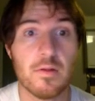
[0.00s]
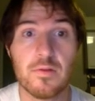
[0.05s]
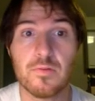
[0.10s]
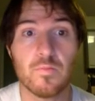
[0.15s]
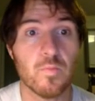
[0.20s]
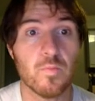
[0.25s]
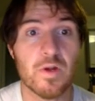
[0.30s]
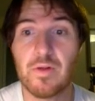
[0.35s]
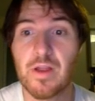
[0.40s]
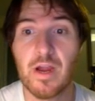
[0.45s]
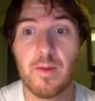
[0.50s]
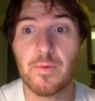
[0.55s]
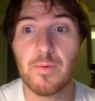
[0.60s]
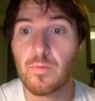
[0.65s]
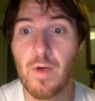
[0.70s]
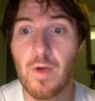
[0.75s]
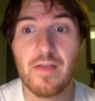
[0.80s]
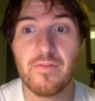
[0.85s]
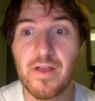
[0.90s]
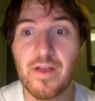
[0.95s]
we don't care what the
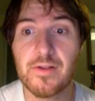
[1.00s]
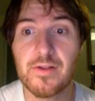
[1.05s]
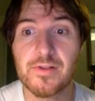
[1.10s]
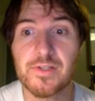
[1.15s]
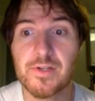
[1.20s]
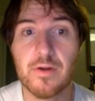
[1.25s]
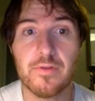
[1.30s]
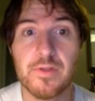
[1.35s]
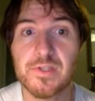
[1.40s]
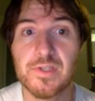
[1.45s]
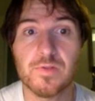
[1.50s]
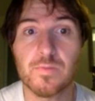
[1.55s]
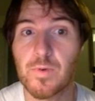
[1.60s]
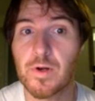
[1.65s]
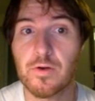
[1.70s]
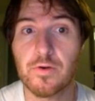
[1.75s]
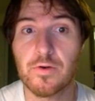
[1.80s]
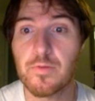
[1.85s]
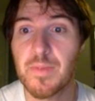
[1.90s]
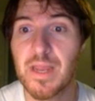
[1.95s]
y values are. This is
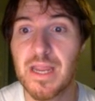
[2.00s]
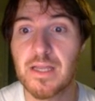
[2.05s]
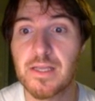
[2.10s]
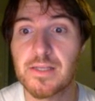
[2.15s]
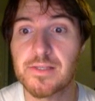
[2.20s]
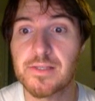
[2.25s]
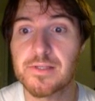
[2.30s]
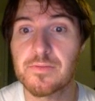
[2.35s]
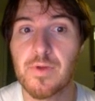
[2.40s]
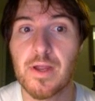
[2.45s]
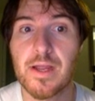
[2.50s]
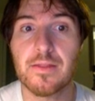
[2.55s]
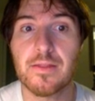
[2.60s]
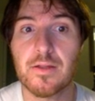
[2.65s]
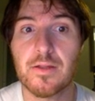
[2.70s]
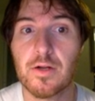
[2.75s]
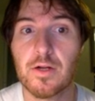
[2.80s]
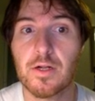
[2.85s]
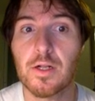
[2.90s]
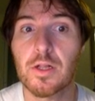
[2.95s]
what our domain is, right? They
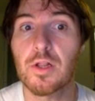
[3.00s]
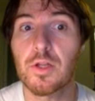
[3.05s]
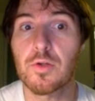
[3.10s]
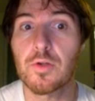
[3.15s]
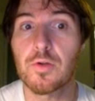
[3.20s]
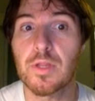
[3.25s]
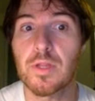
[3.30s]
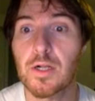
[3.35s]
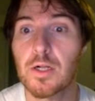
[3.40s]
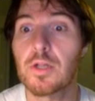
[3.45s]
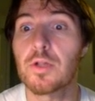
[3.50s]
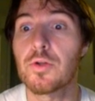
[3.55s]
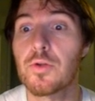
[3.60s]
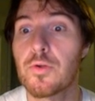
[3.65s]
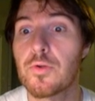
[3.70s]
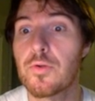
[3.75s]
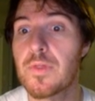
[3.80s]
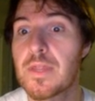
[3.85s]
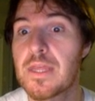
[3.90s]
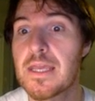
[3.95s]
include
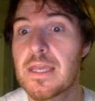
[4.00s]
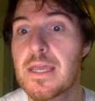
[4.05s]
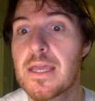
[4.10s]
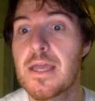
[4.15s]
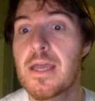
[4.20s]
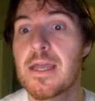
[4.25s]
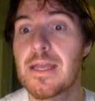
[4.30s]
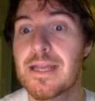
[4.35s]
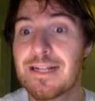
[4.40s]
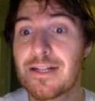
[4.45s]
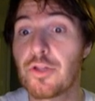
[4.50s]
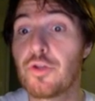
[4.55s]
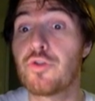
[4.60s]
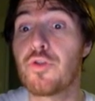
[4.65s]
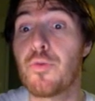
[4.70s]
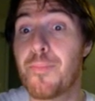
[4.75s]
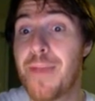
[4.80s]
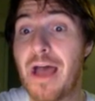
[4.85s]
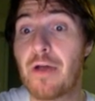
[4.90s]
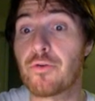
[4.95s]
the
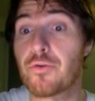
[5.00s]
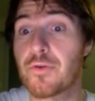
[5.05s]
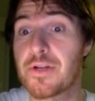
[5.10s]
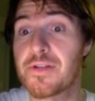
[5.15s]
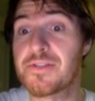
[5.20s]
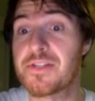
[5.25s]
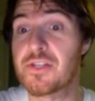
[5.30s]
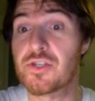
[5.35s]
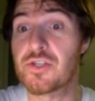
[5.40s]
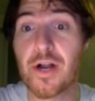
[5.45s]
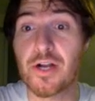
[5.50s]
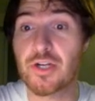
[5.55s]
boundaries. These are